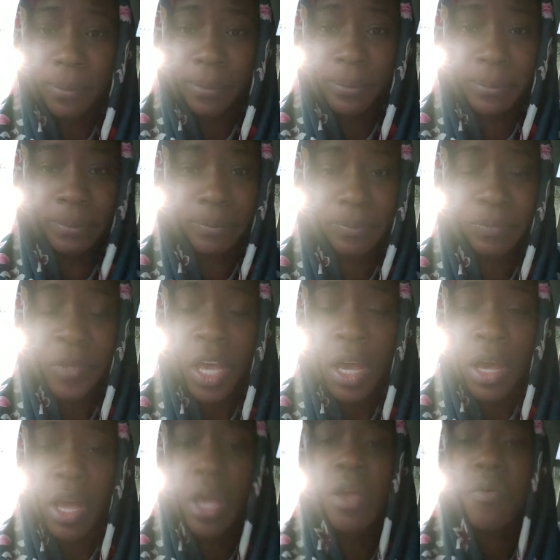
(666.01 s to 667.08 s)
Mm,
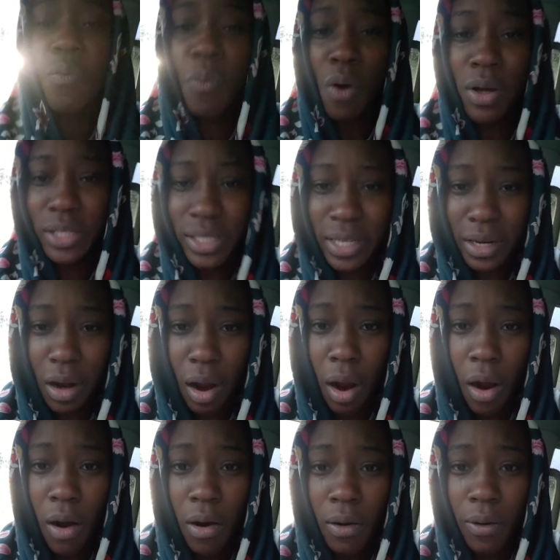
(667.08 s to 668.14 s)
he wants it
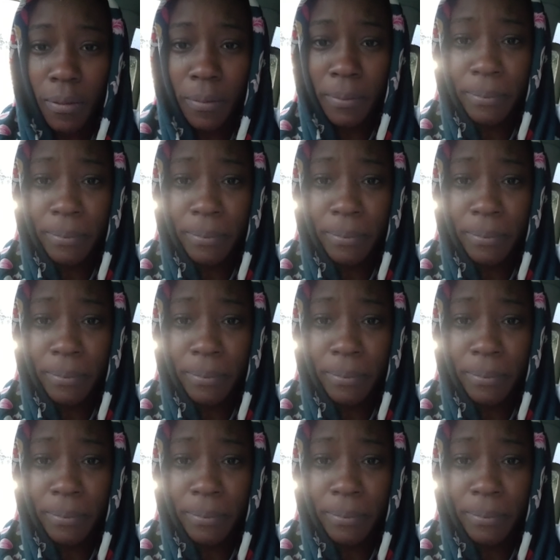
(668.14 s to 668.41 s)
all.